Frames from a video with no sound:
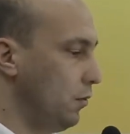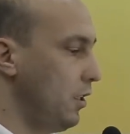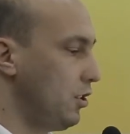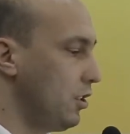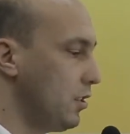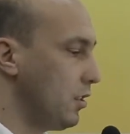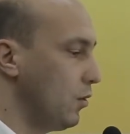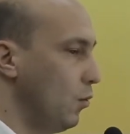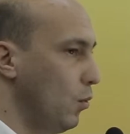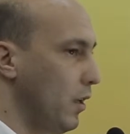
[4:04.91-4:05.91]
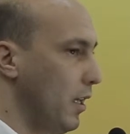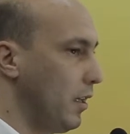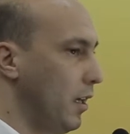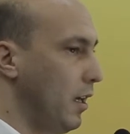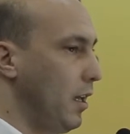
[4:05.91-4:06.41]
regions
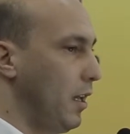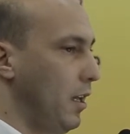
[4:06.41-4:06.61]
where